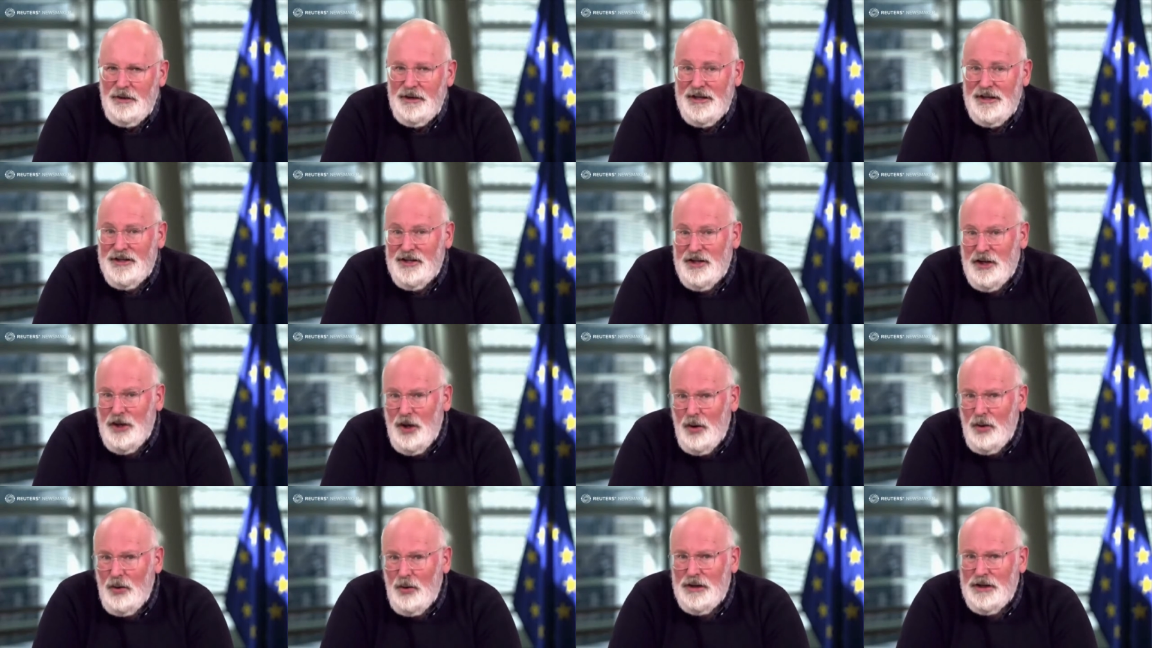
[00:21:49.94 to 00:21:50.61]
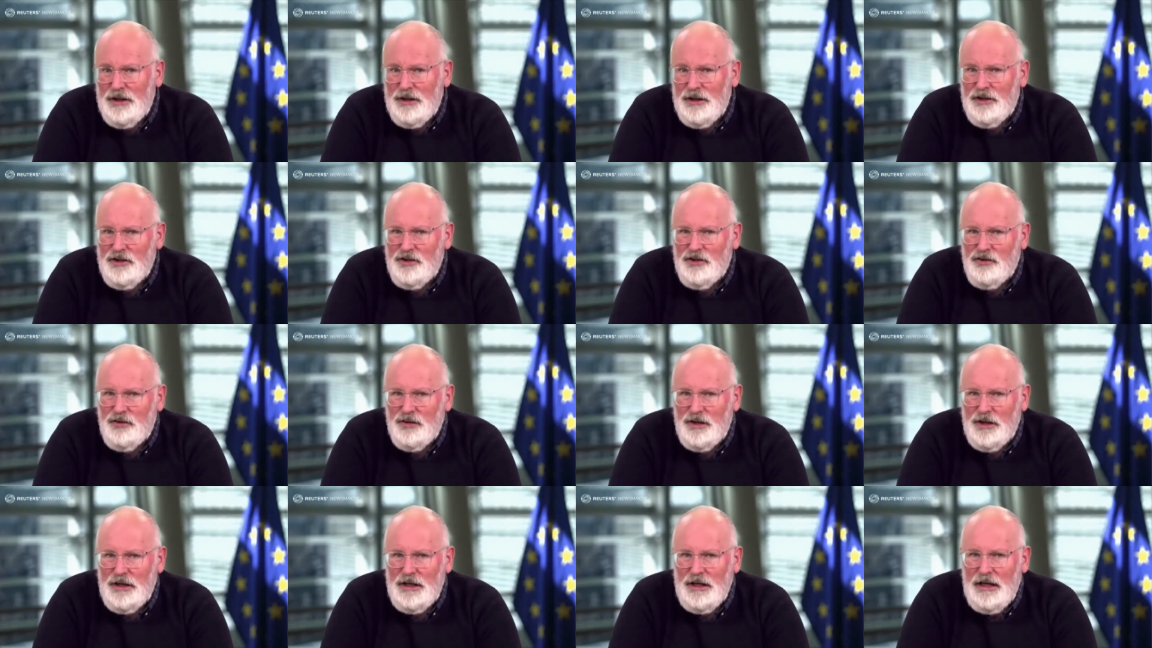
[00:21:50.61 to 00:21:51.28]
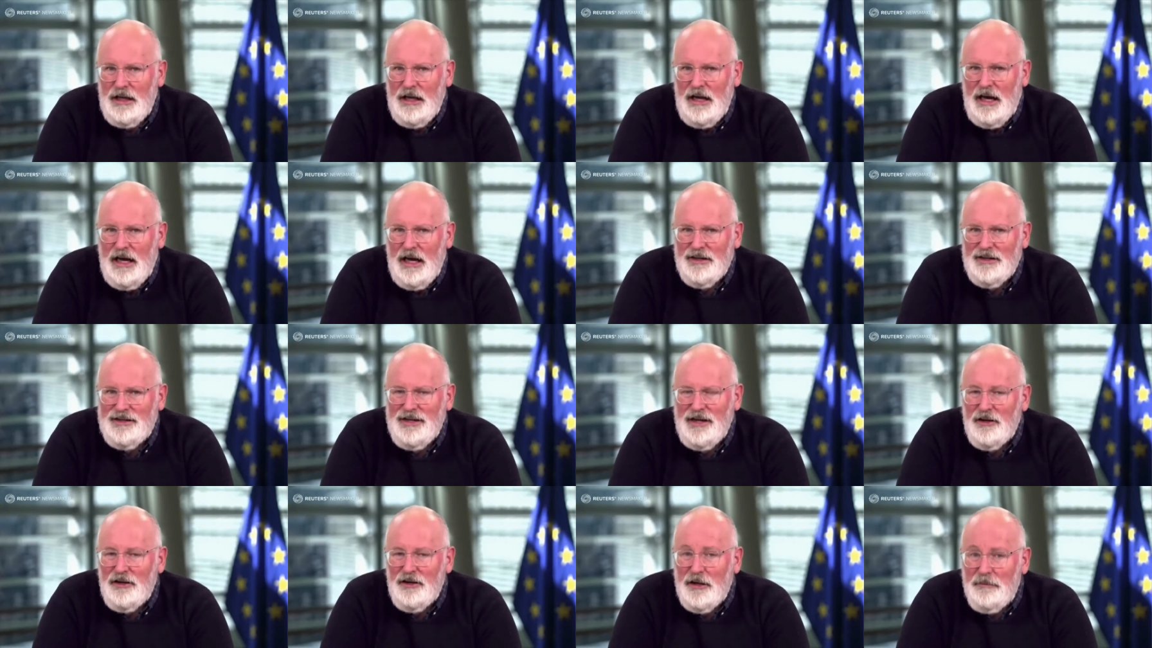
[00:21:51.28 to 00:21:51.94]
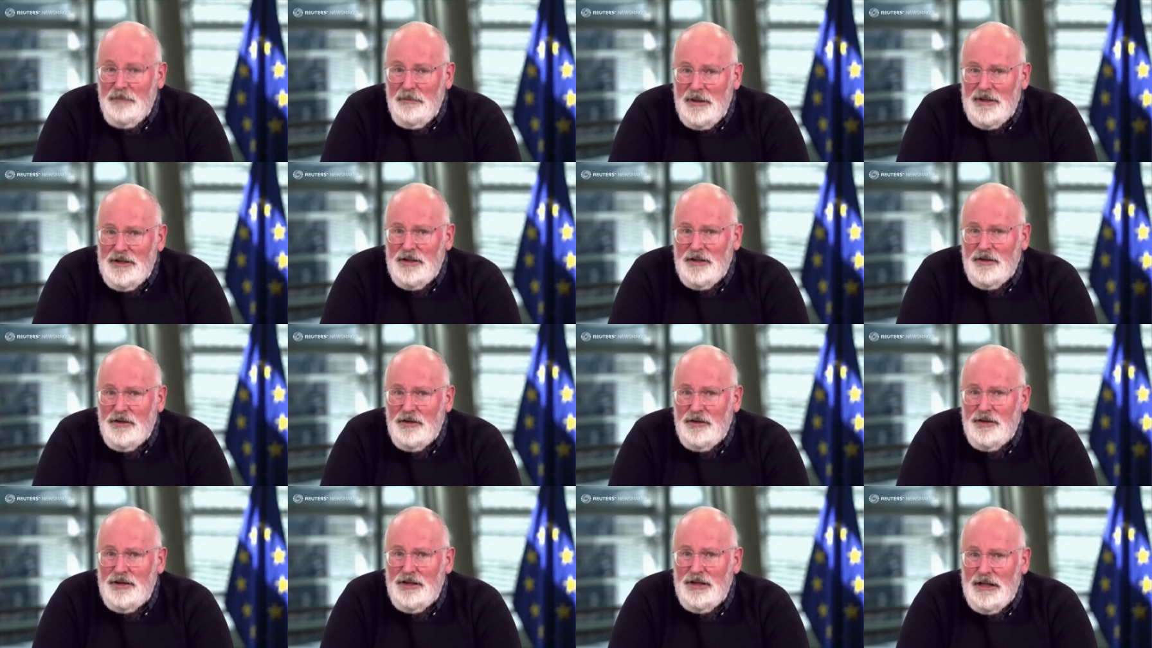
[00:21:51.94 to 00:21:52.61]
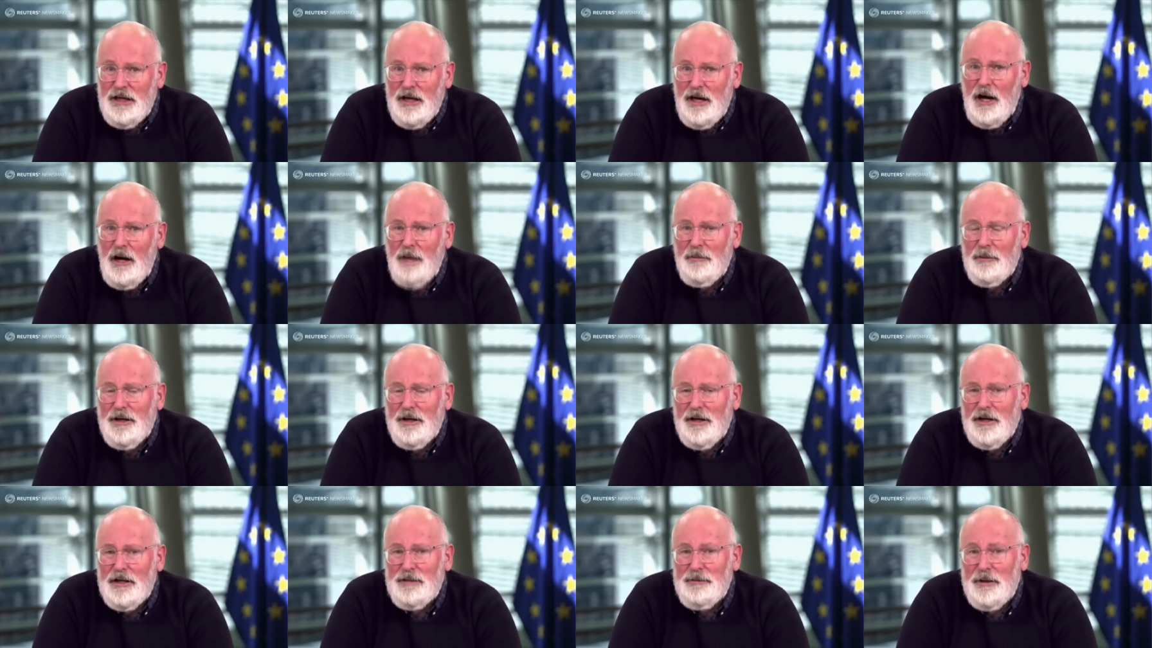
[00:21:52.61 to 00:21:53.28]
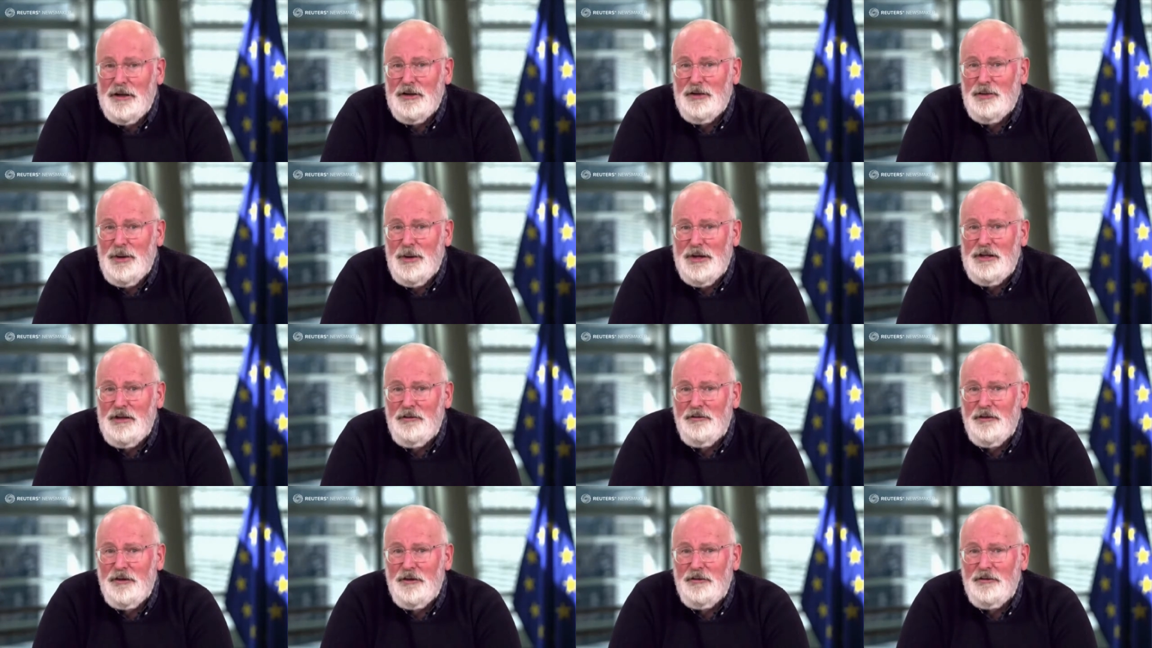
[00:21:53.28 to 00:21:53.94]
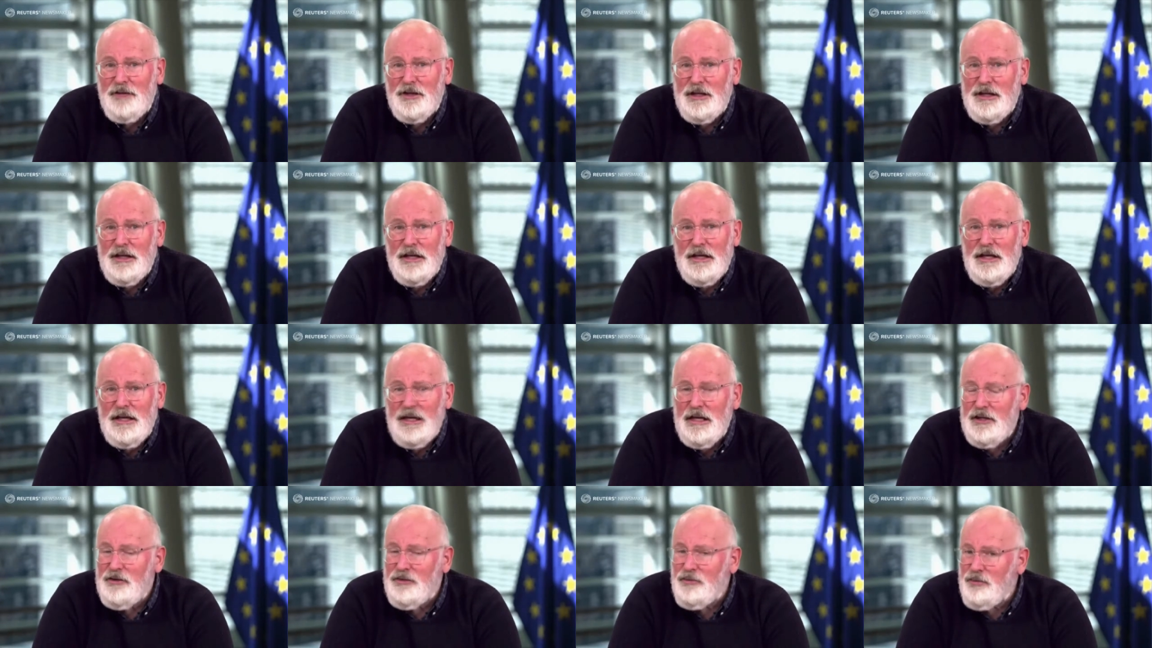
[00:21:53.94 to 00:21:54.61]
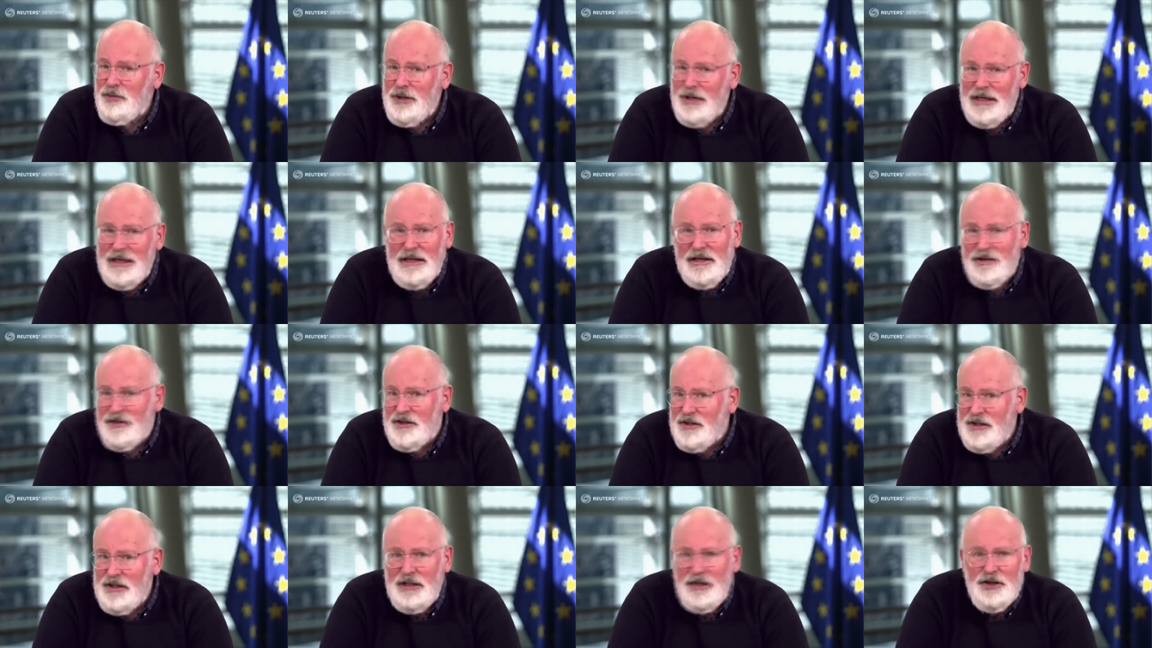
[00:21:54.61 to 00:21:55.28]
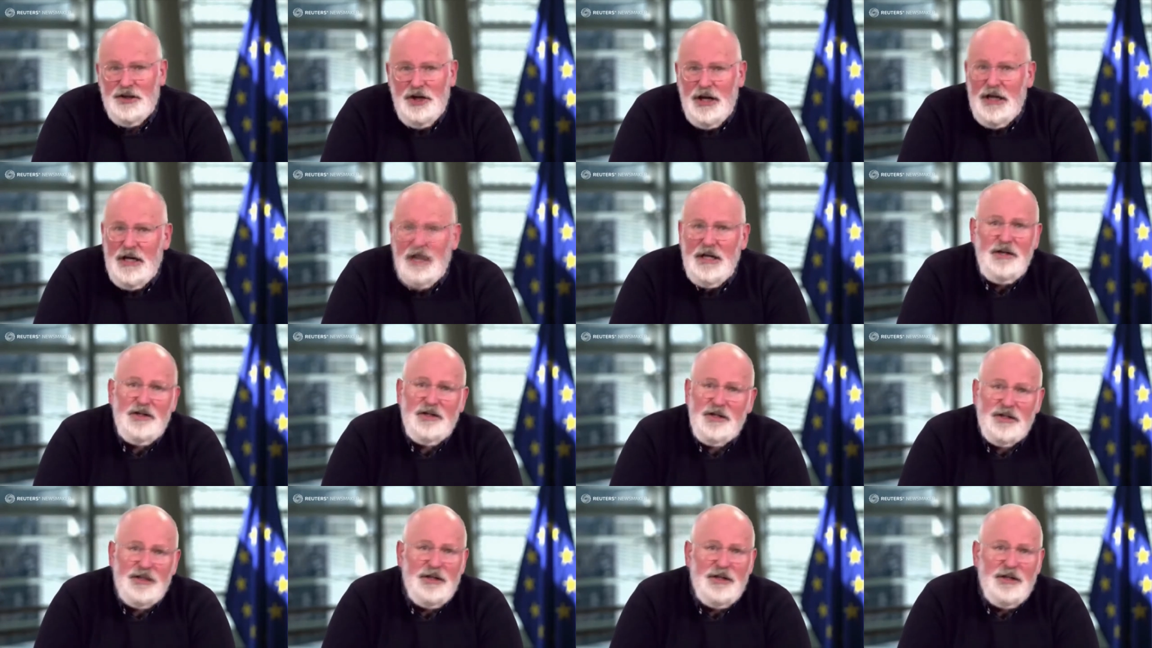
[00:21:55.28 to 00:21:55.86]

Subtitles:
with its coal industry, has now committed to decarbonize by 2050 is really a sea change.